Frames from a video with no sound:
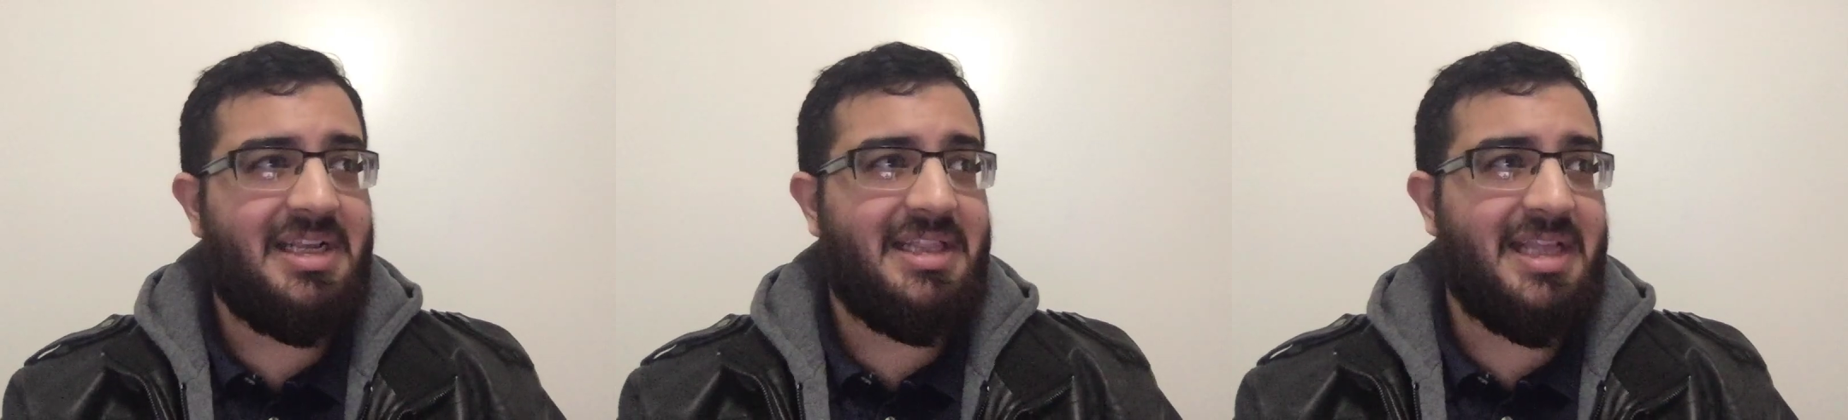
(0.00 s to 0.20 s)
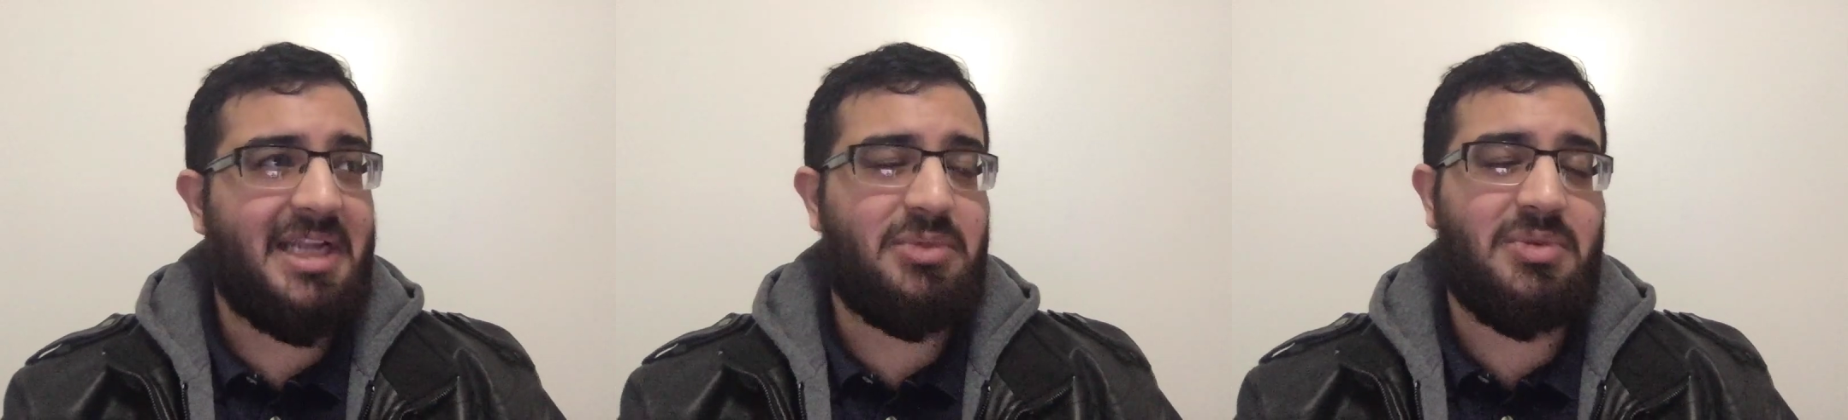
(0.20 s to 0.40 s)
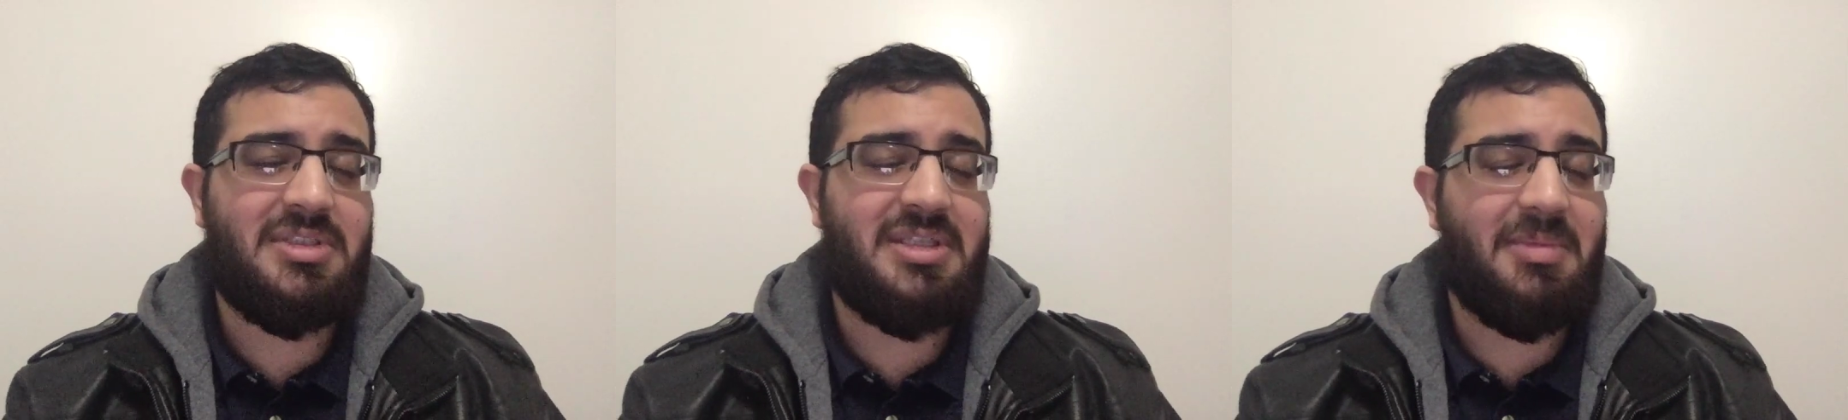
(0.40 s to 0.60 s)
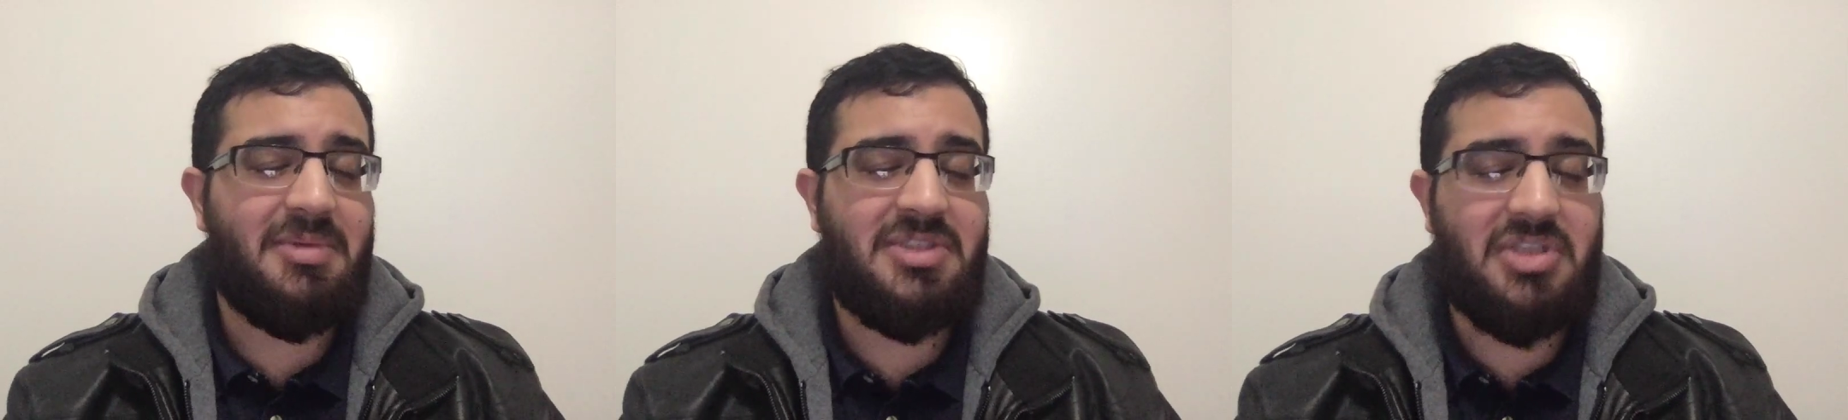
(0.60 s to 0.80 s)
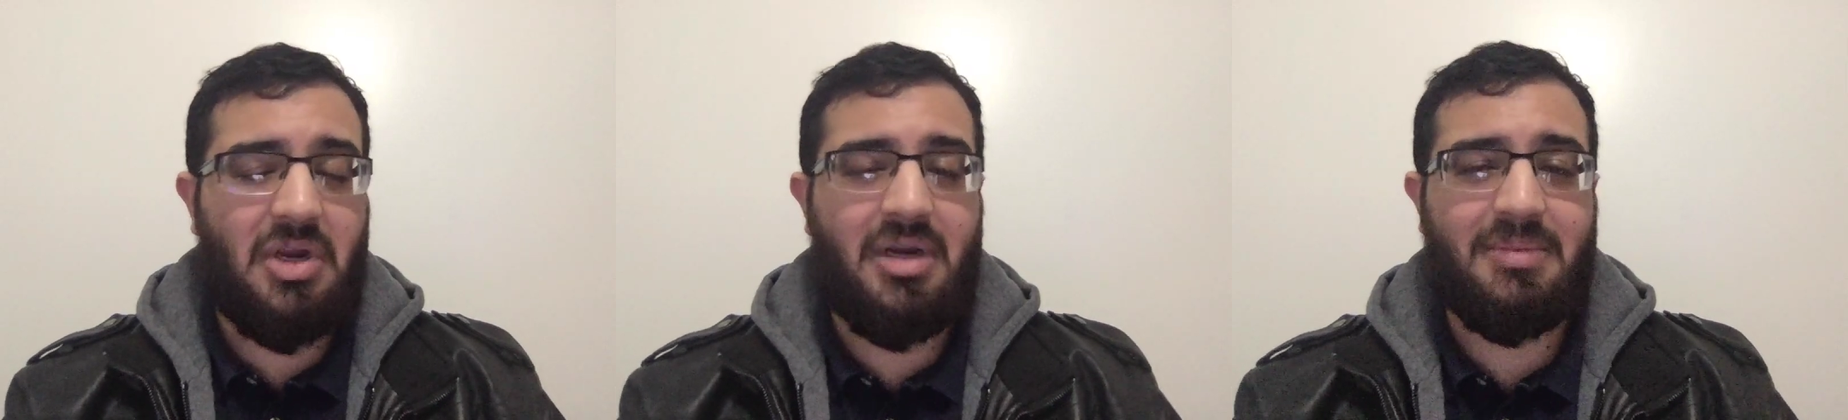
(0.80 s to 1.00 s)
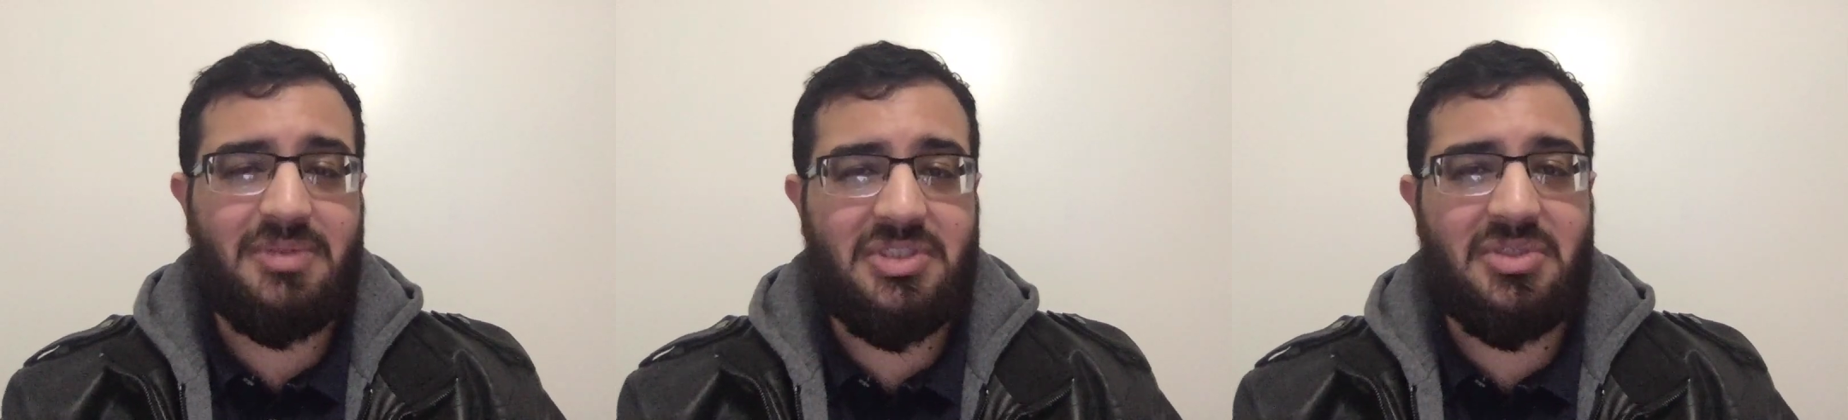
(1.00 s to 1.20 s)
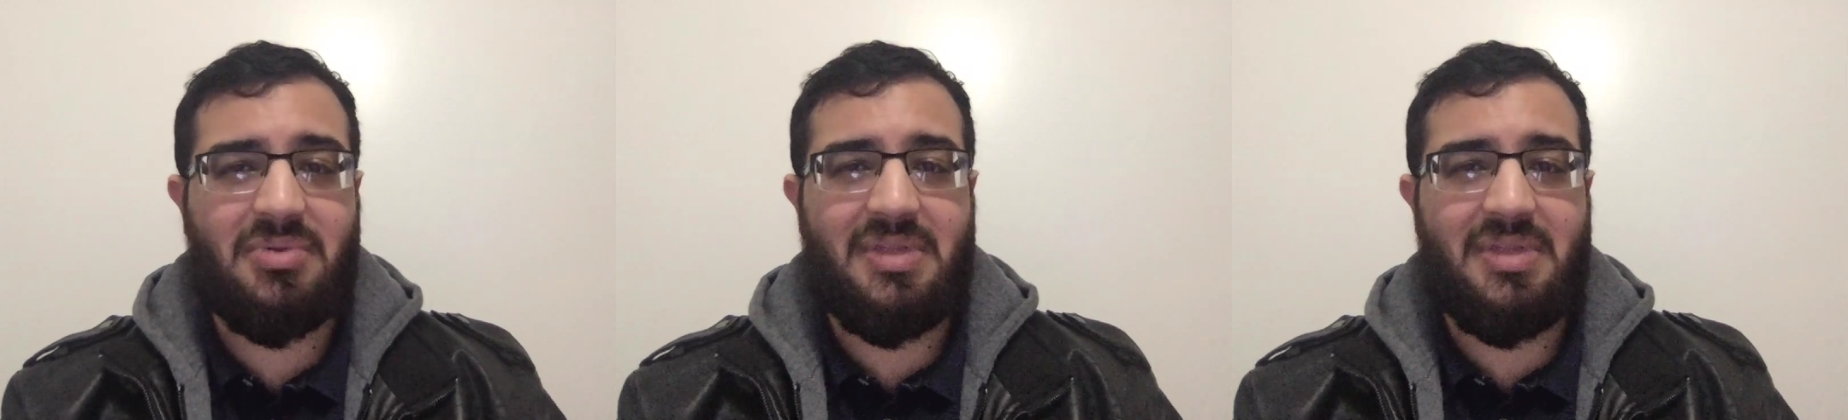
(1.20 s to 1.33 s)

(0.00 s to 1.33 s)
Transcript: That's what some startups do.